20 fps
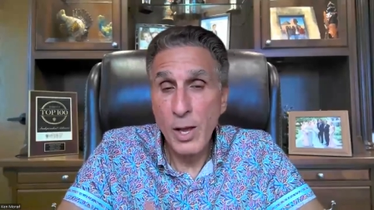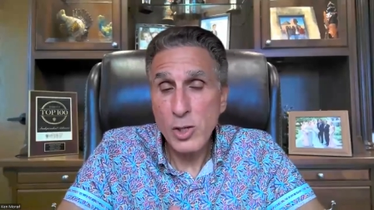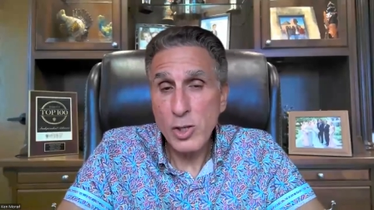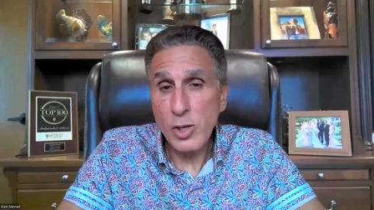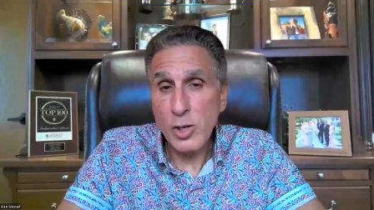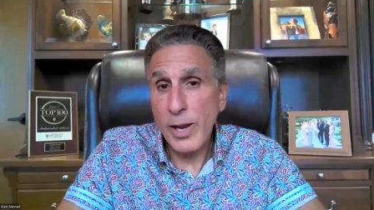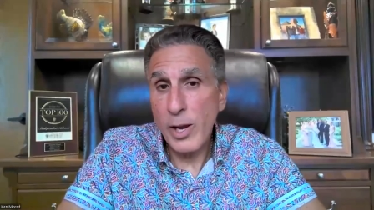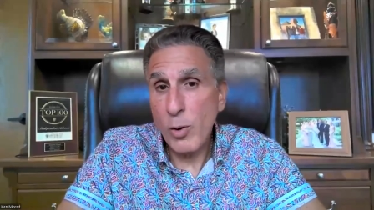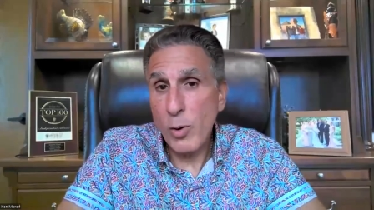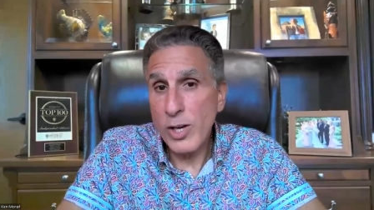
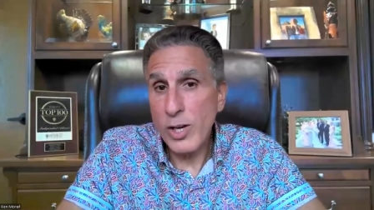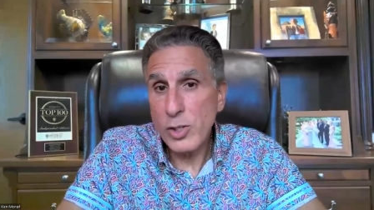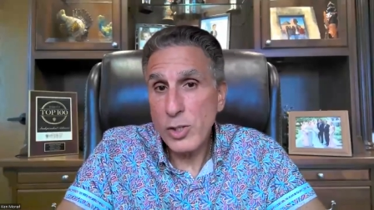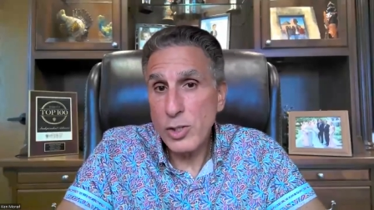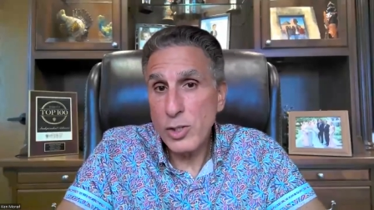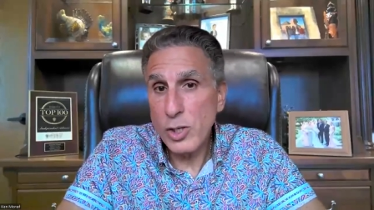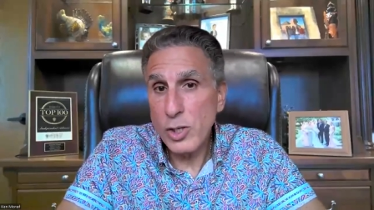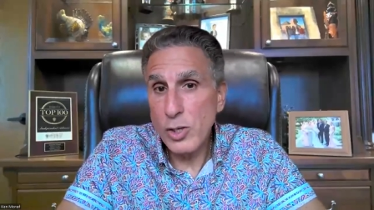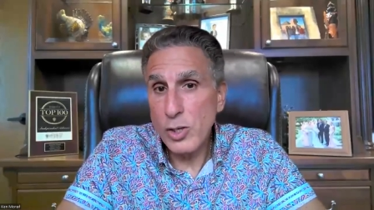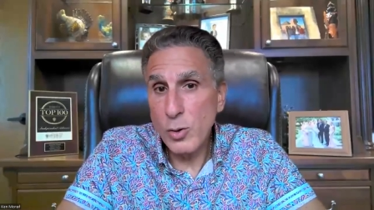So my
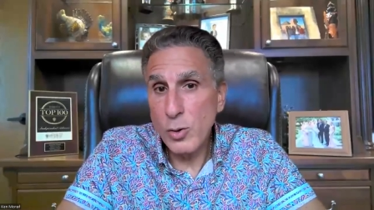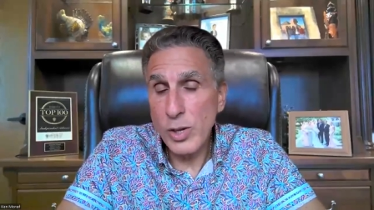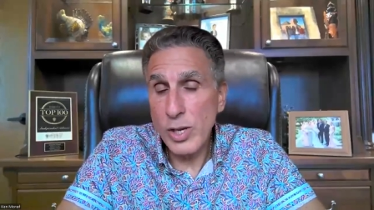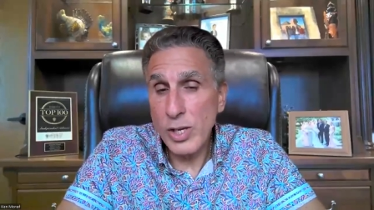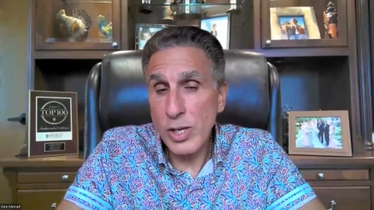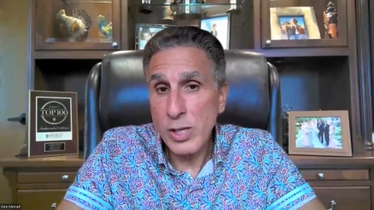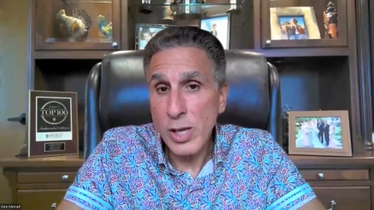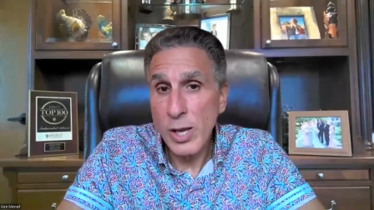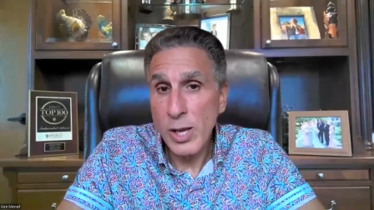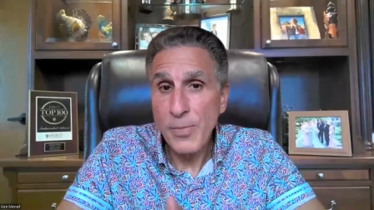question to you
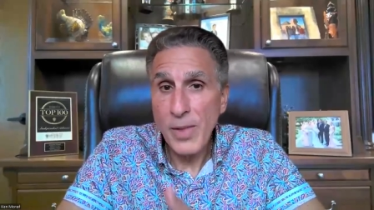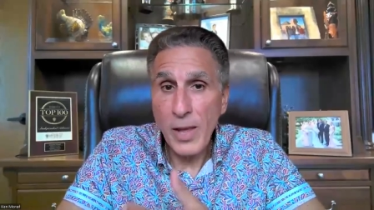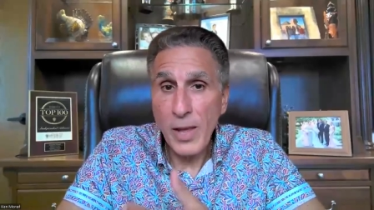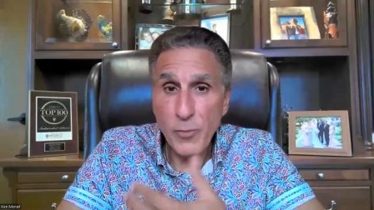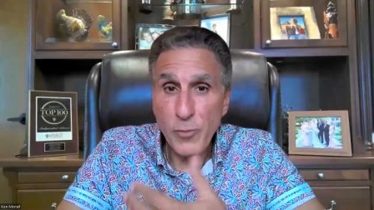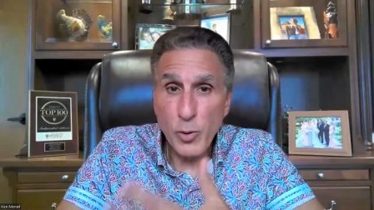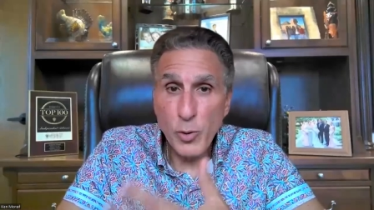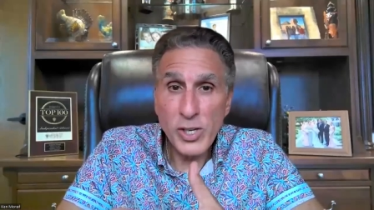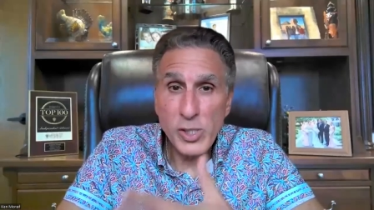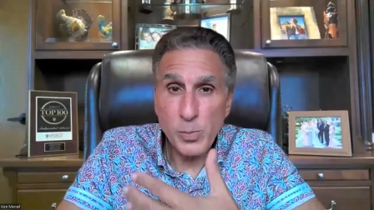is,
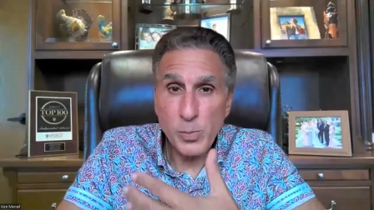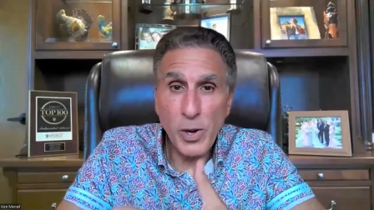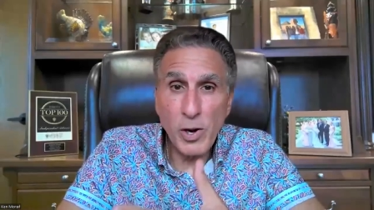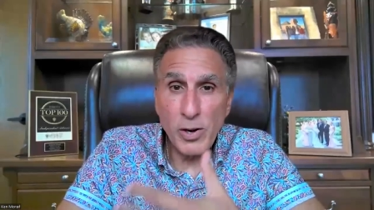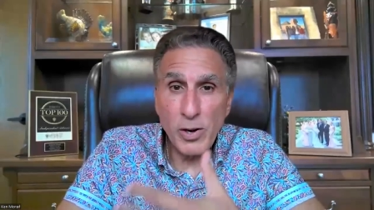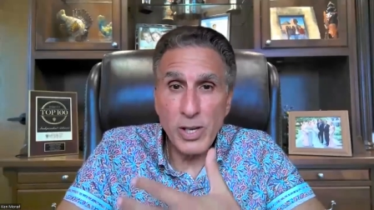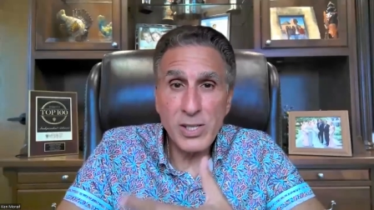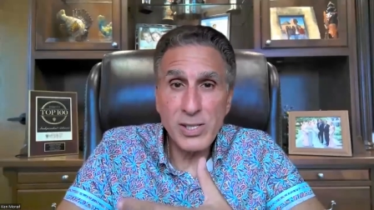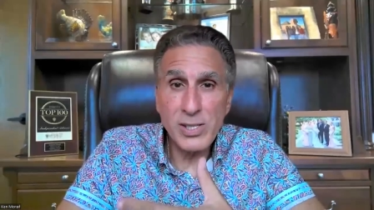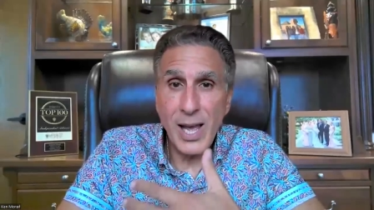if you
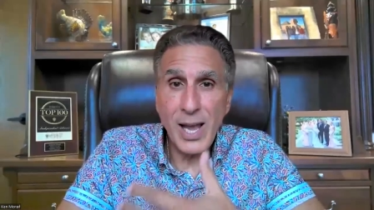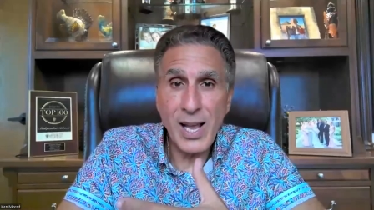experienced